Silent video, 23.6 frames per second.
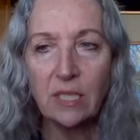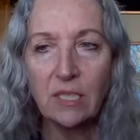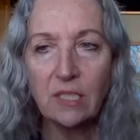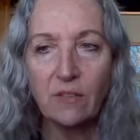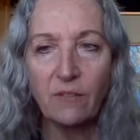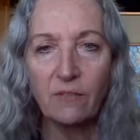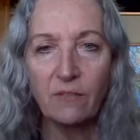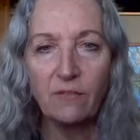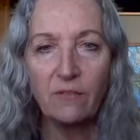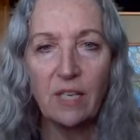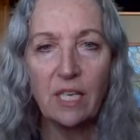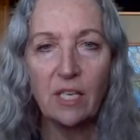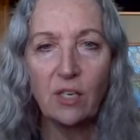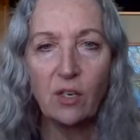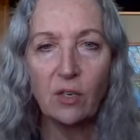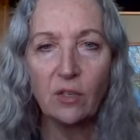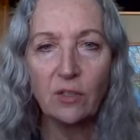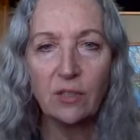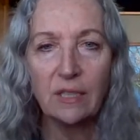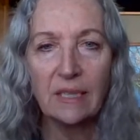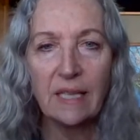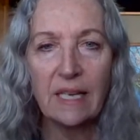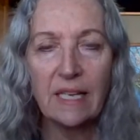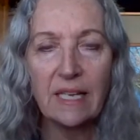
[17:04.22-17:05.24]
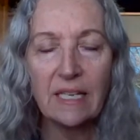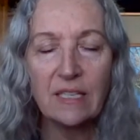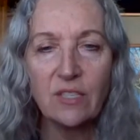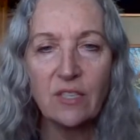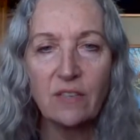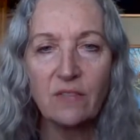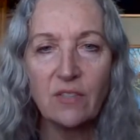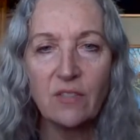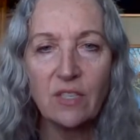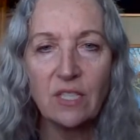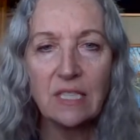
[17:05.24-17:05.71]
to feed all the layers
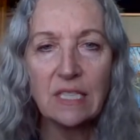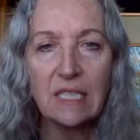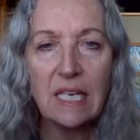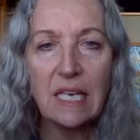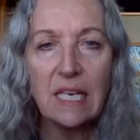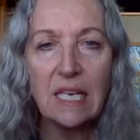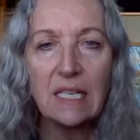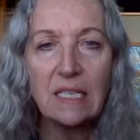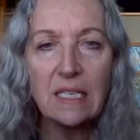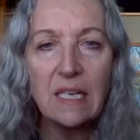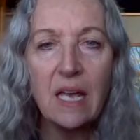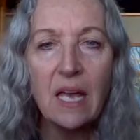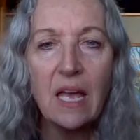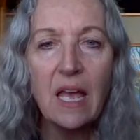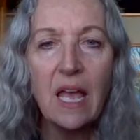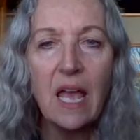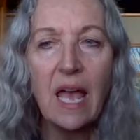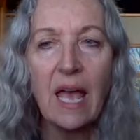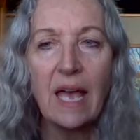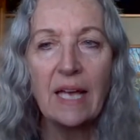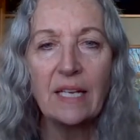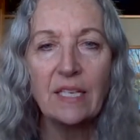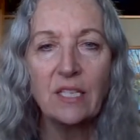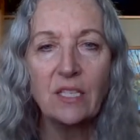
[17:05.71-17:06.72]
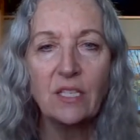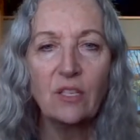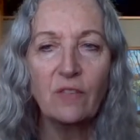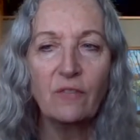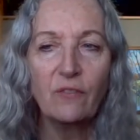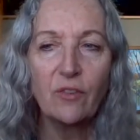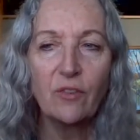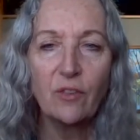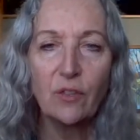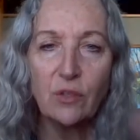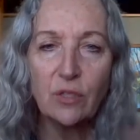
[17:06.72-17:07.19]
of the skin, and
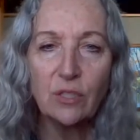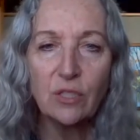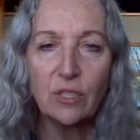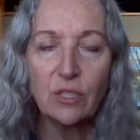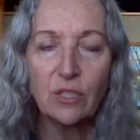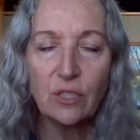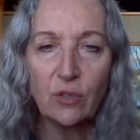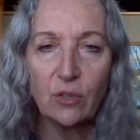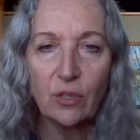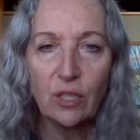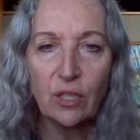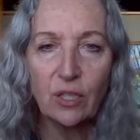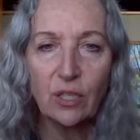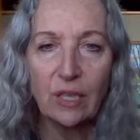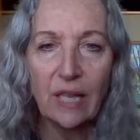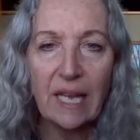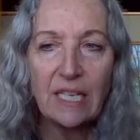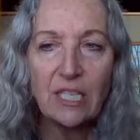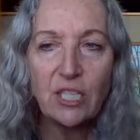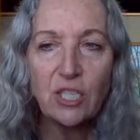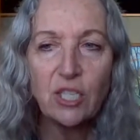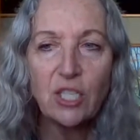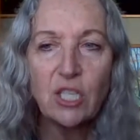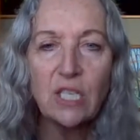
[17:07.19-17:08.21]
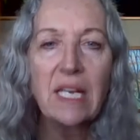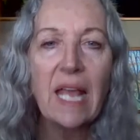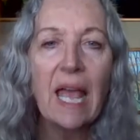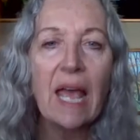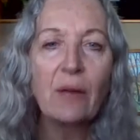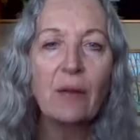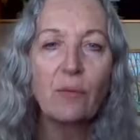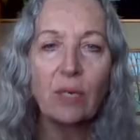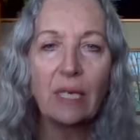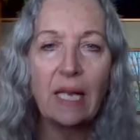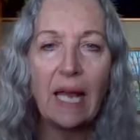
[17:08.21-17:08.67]
for good circulation
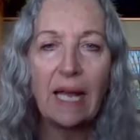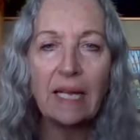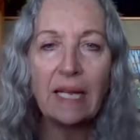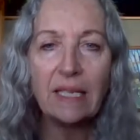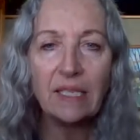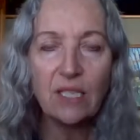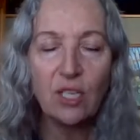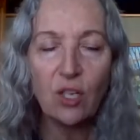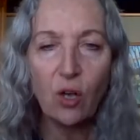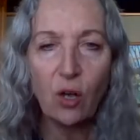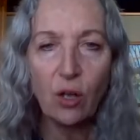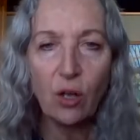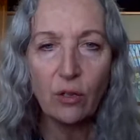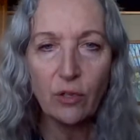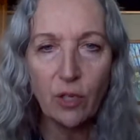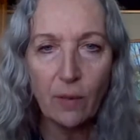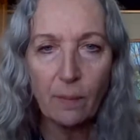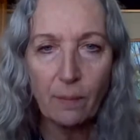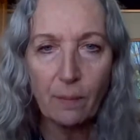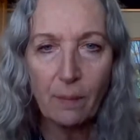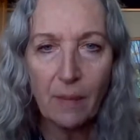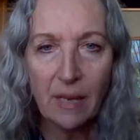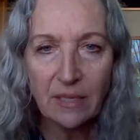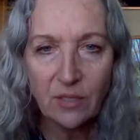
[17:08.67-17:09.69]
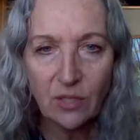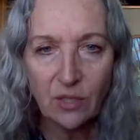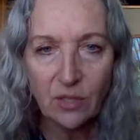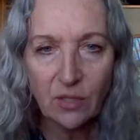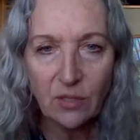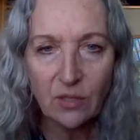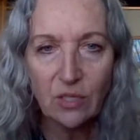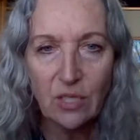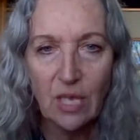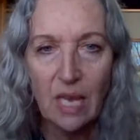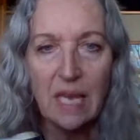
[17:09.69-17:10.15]
and relaxing all your
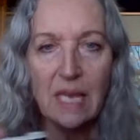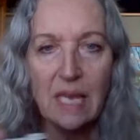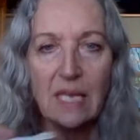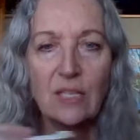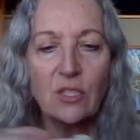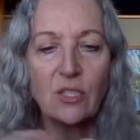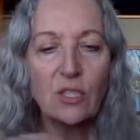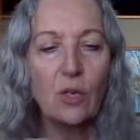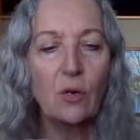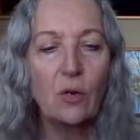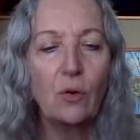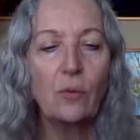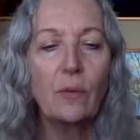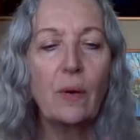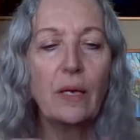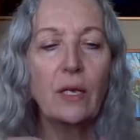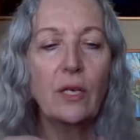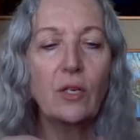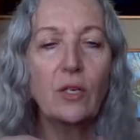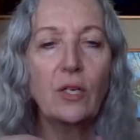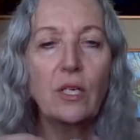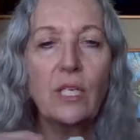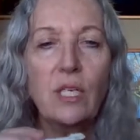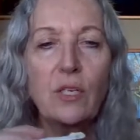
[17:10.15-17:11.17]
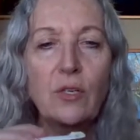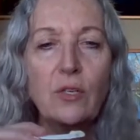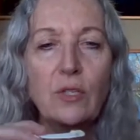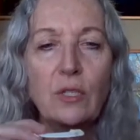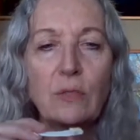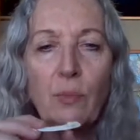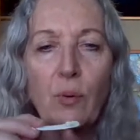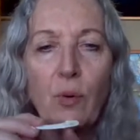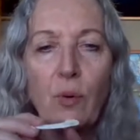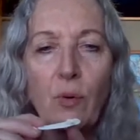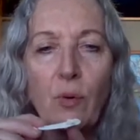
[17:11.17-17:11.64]
muscles. So you're going to use
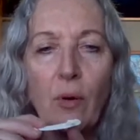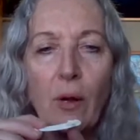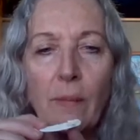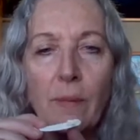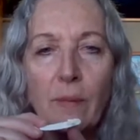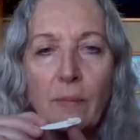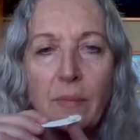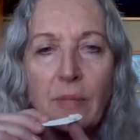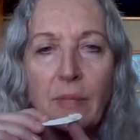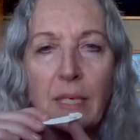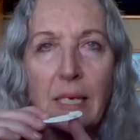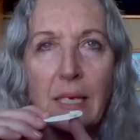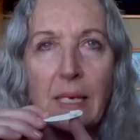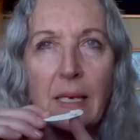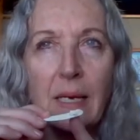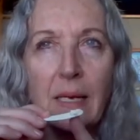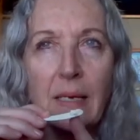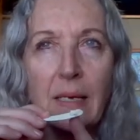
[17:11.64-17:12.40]
probably